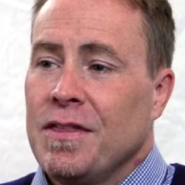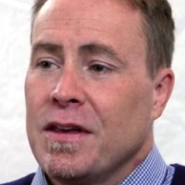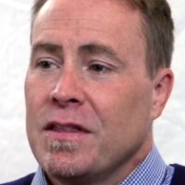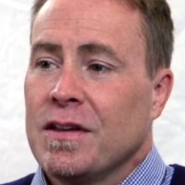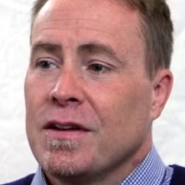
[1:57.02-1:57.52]

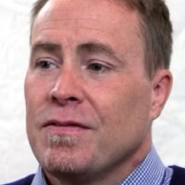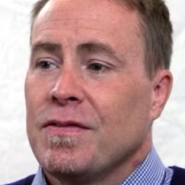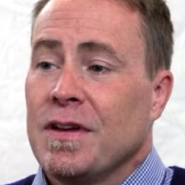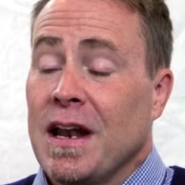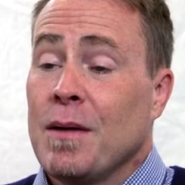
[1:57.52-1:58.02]
think that if,
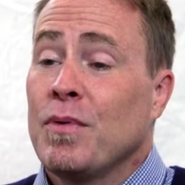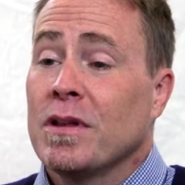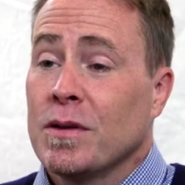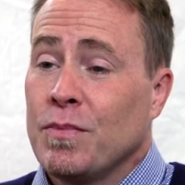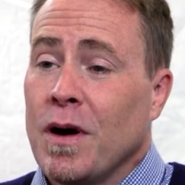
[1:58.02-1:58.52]
and I
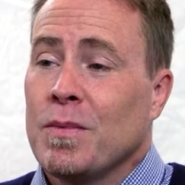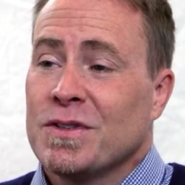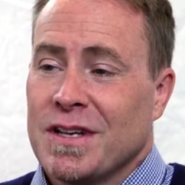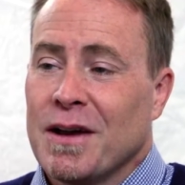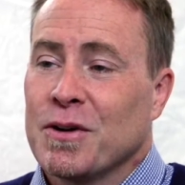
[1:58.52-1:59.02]
bring the proper
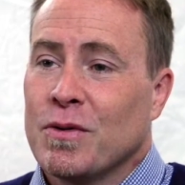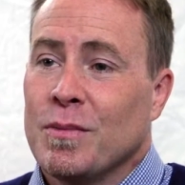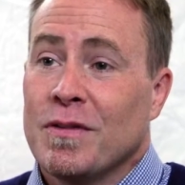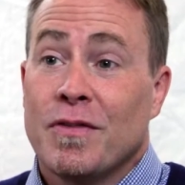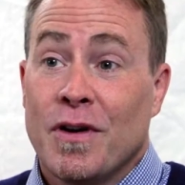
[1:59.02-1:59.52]
sound
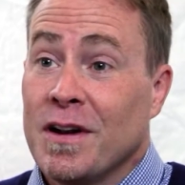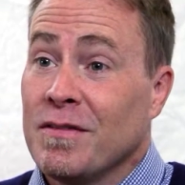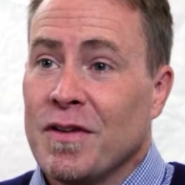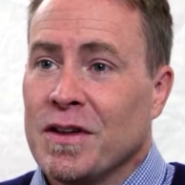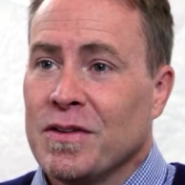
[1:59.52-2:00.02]
equipment for any
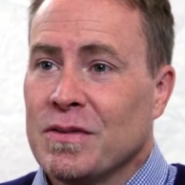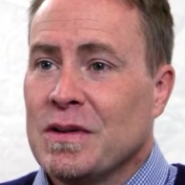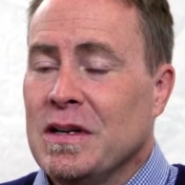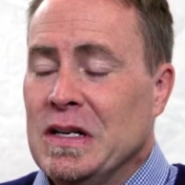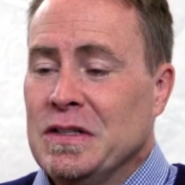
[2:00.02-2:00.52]
venue.
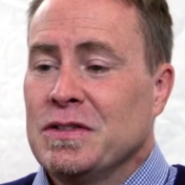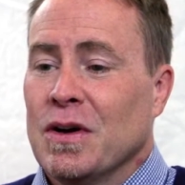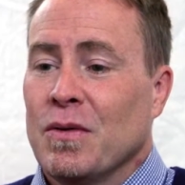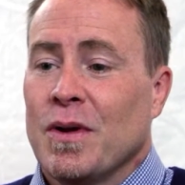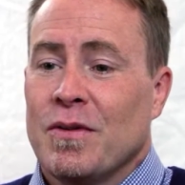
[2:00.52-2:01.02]

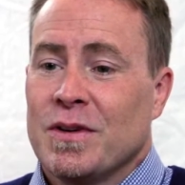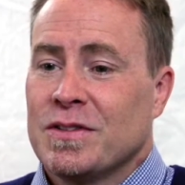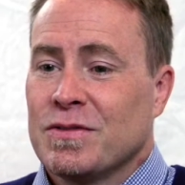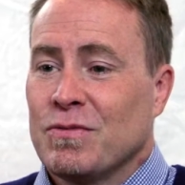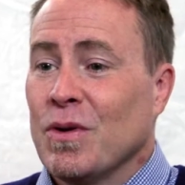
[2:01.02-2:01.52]
So whether
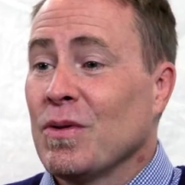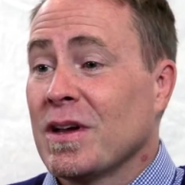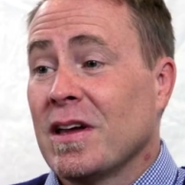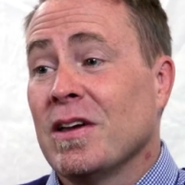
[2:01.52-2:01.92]
it's rolling